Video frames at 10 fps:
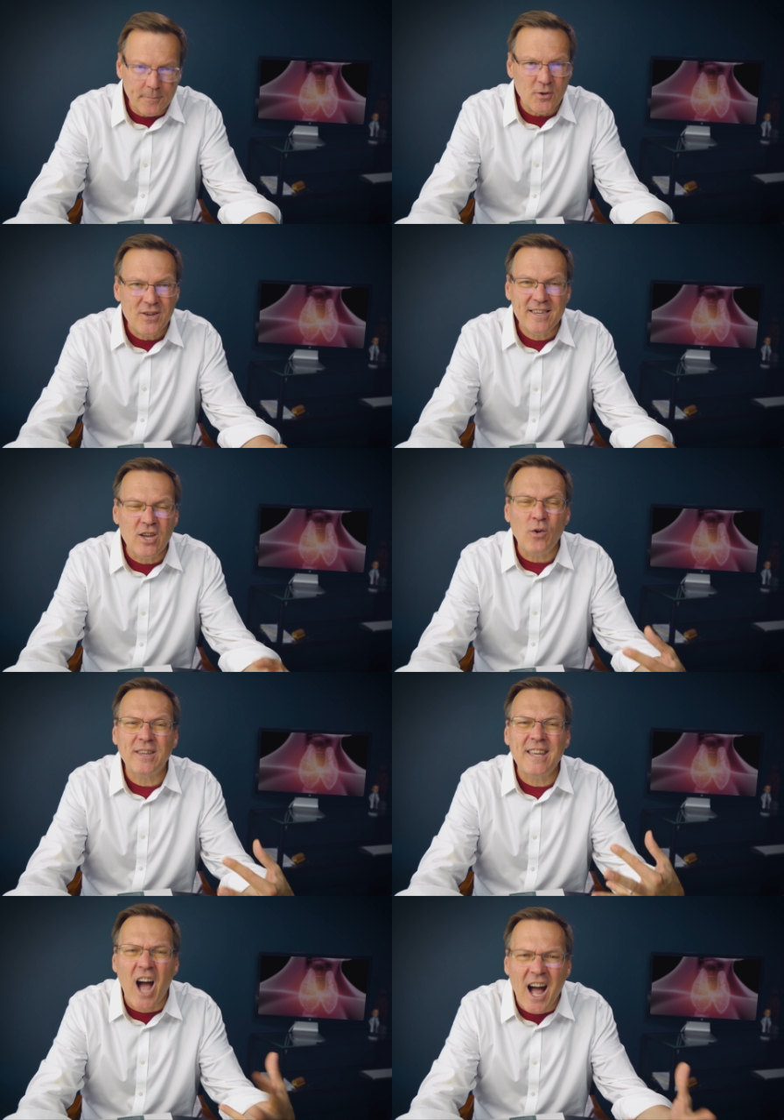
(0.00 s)
you go
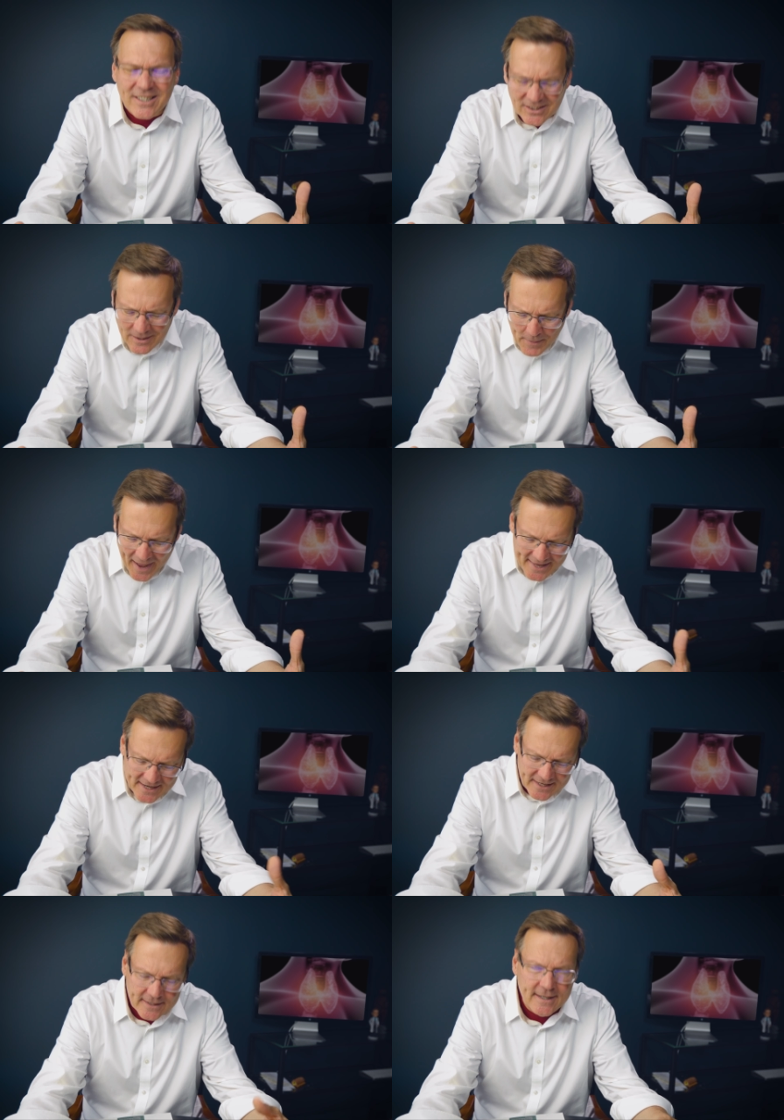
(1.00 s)

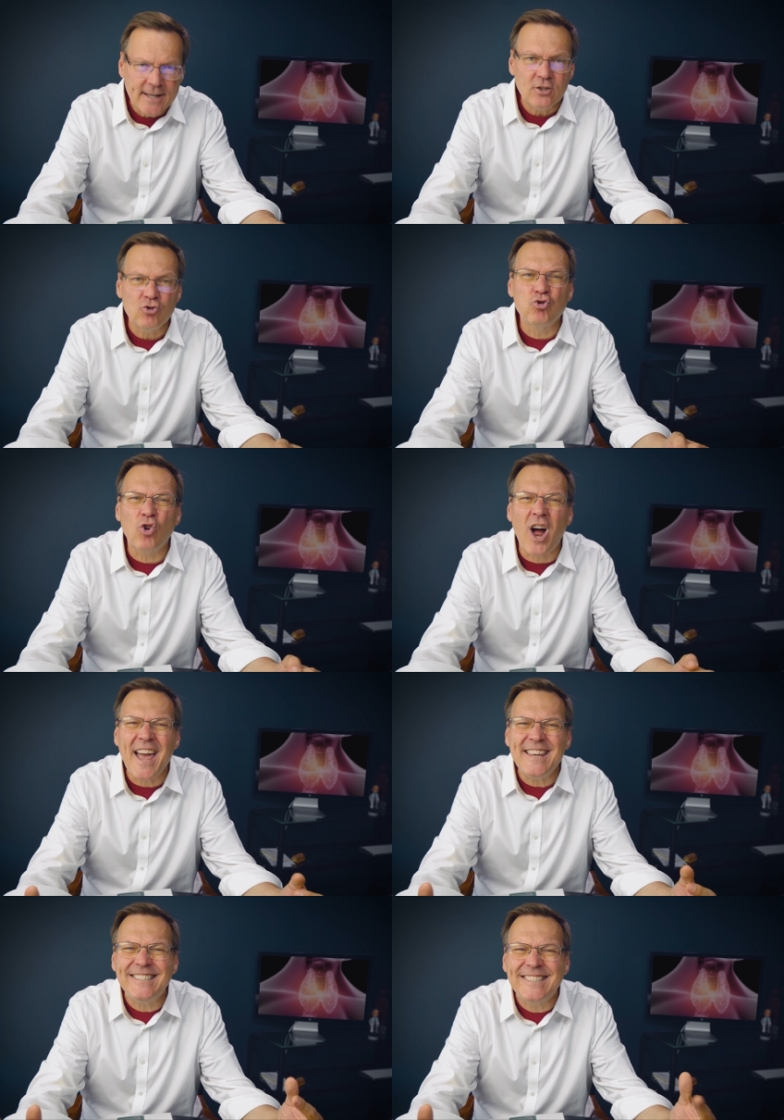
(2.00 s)
constipated,
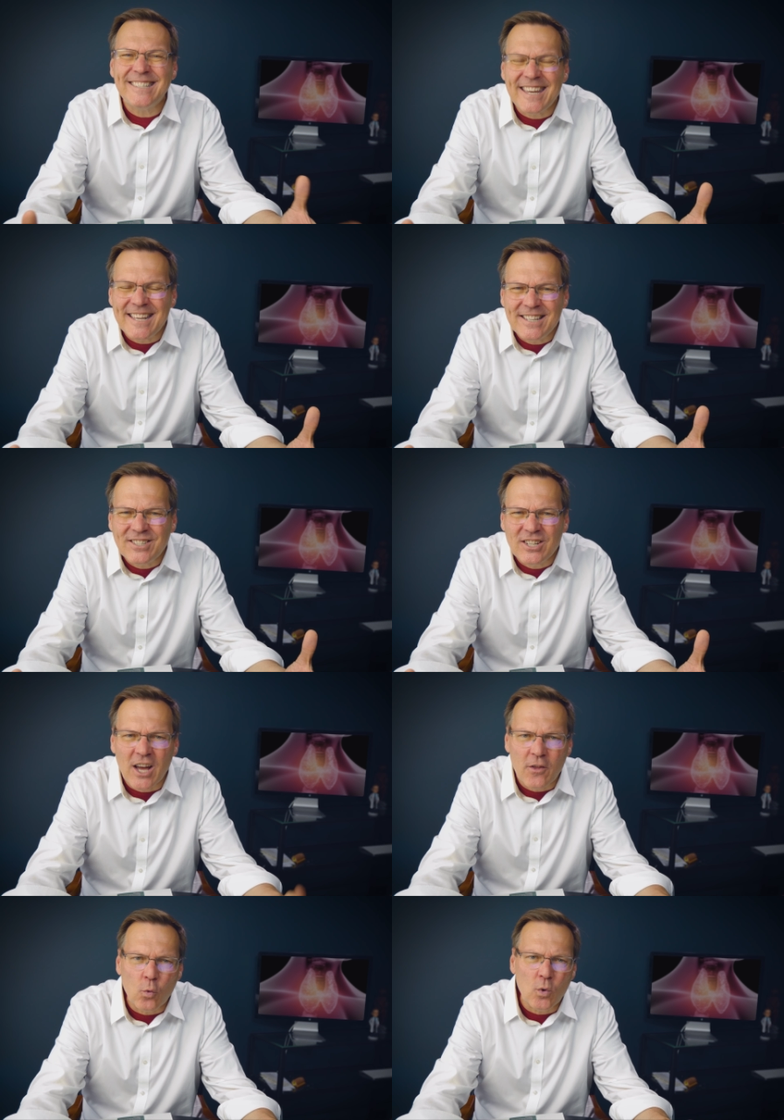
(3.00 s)
dry skin is
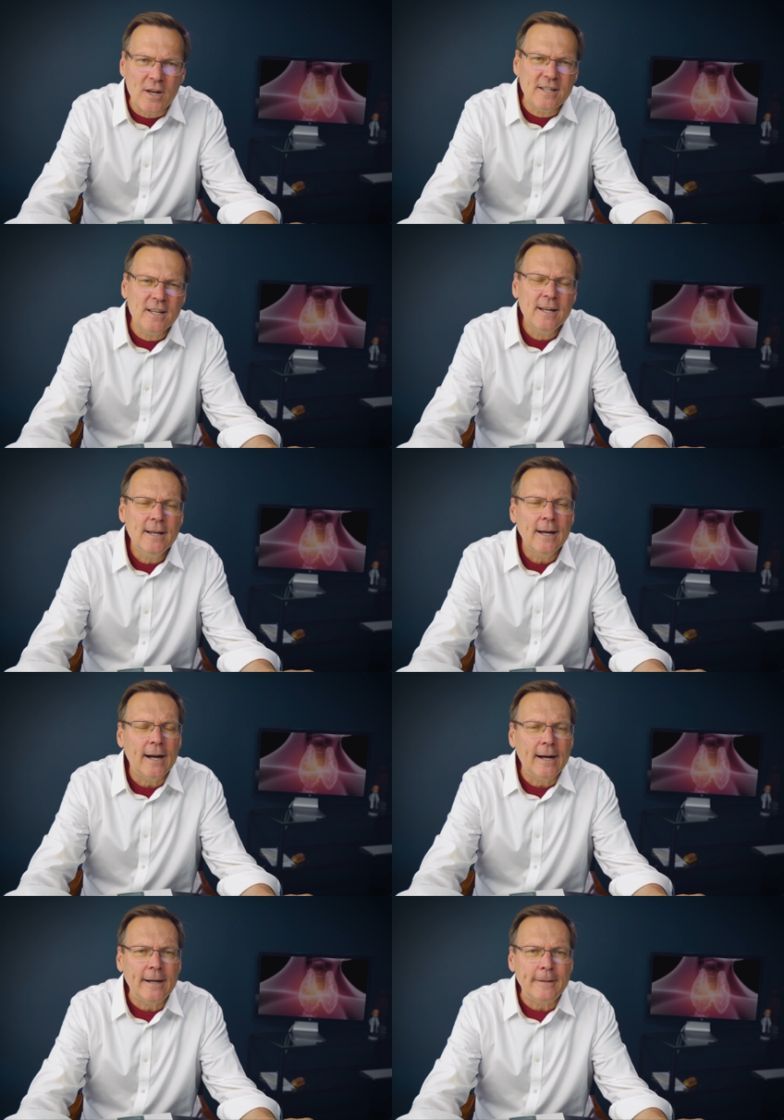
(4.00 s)
another one,
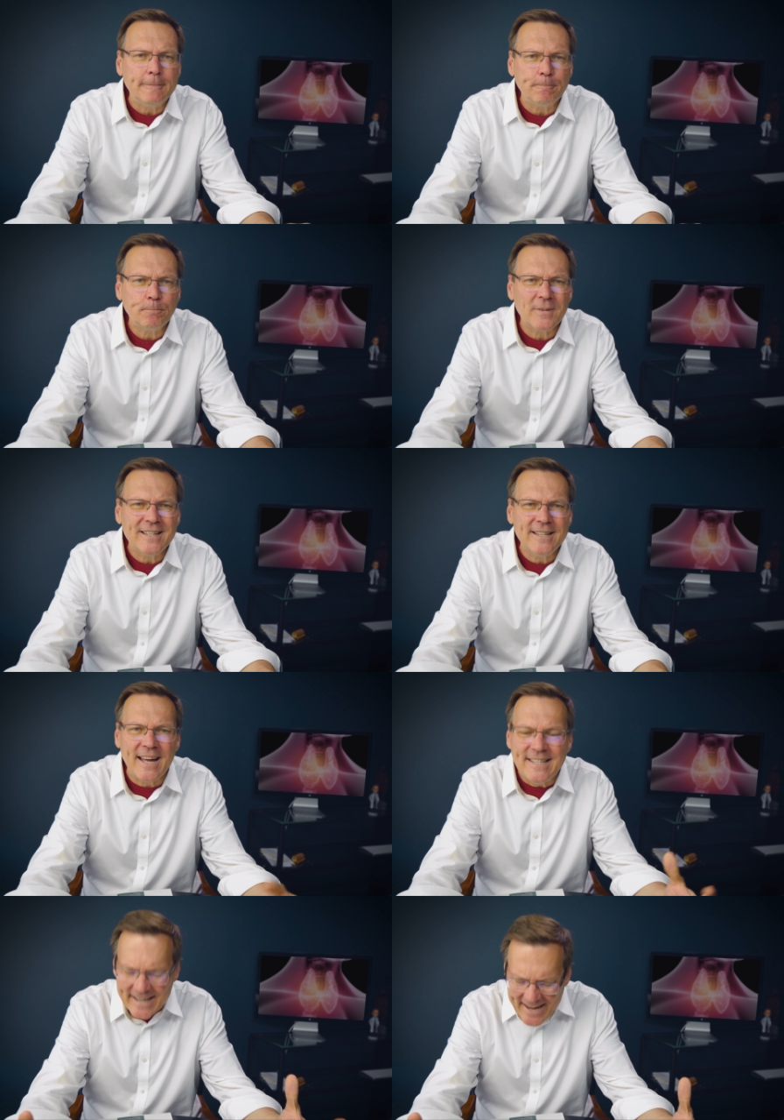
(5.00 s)

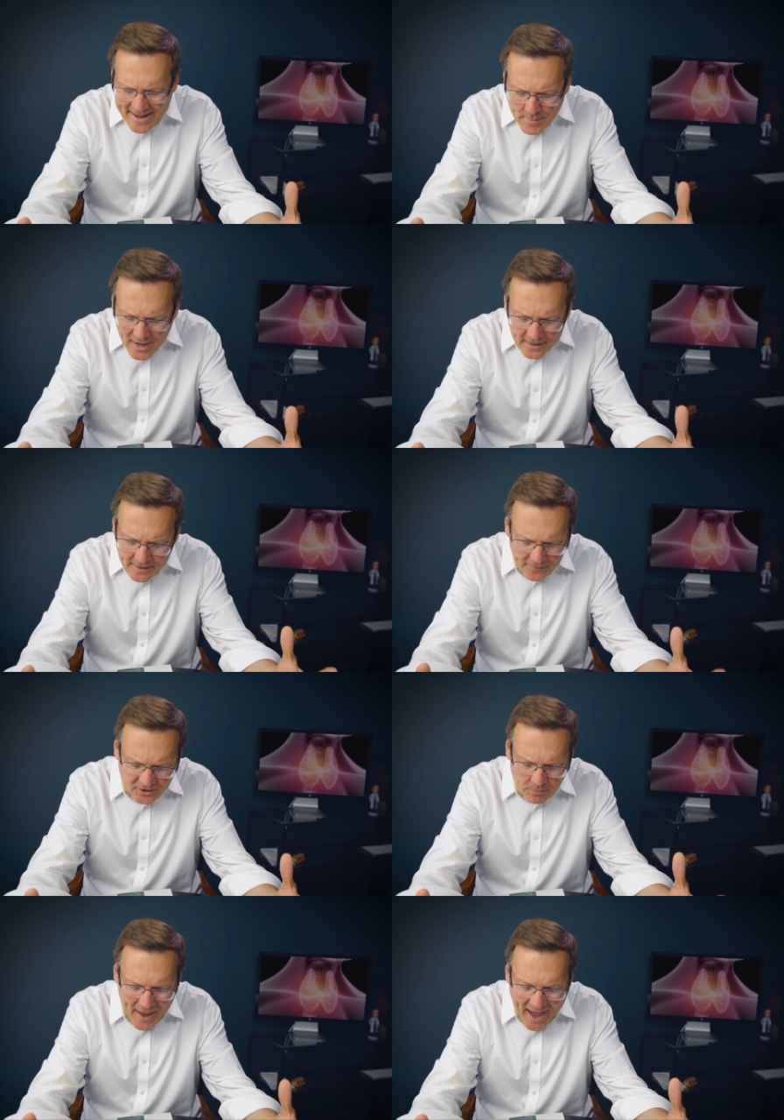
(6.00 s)
edema, if
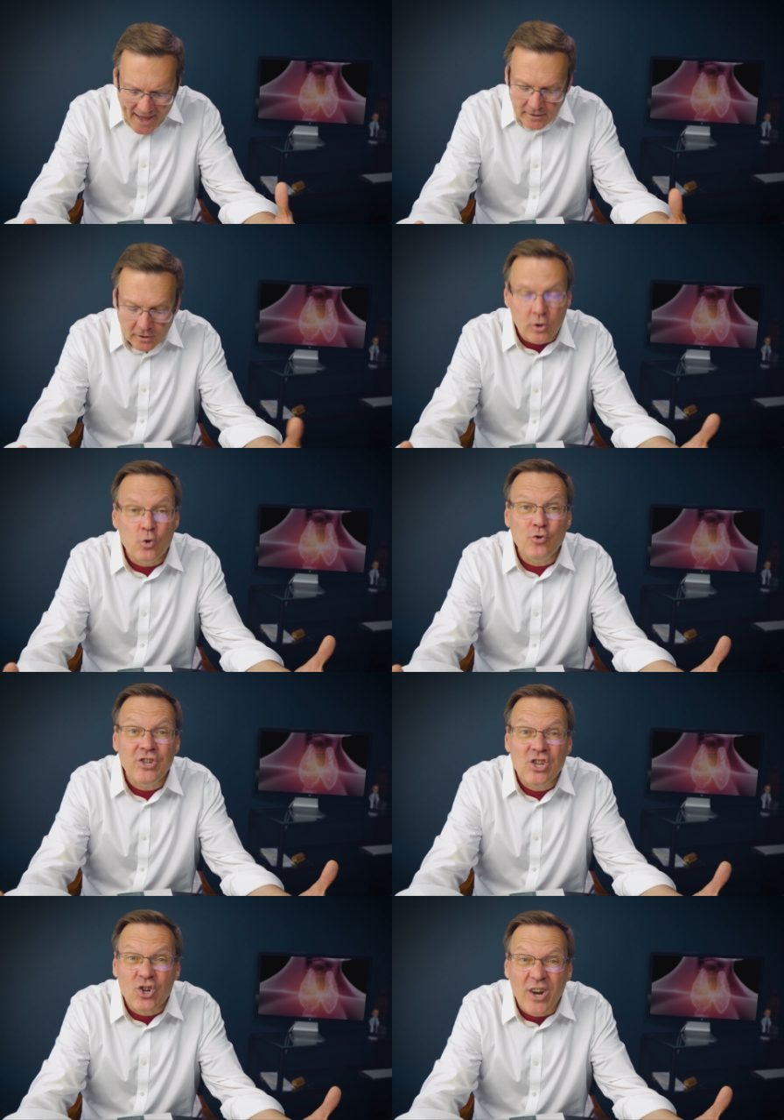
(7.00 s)
it's bad,
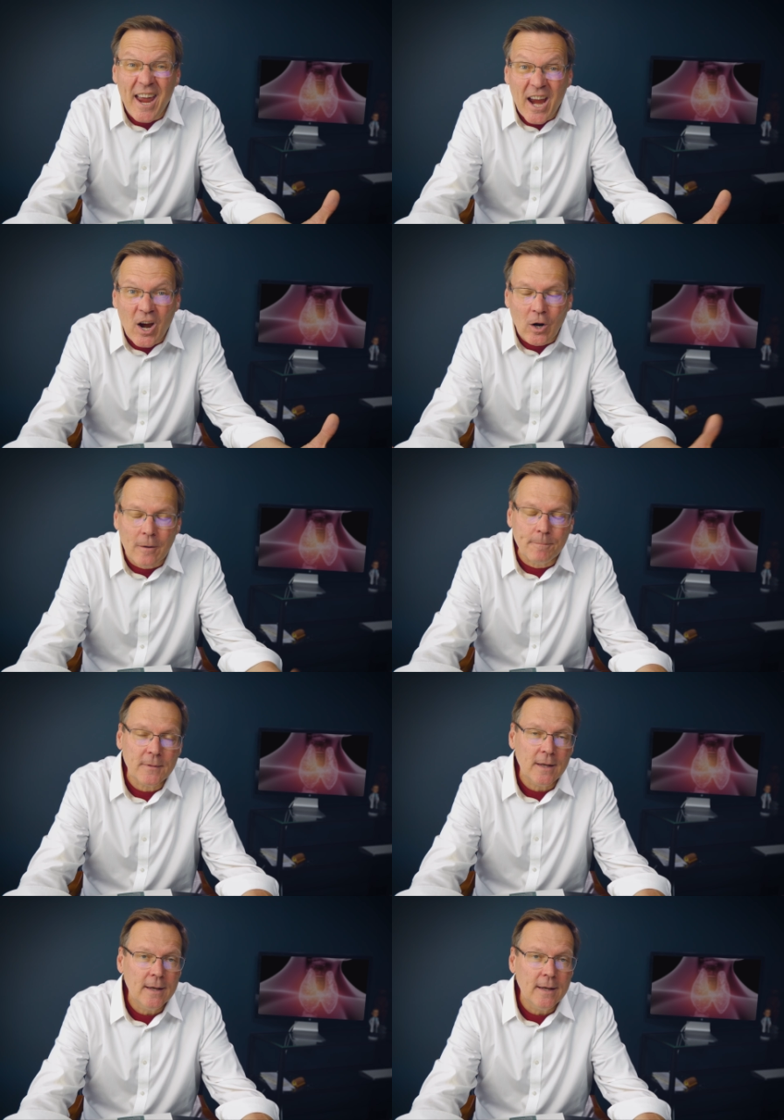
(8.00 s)
losing your hair.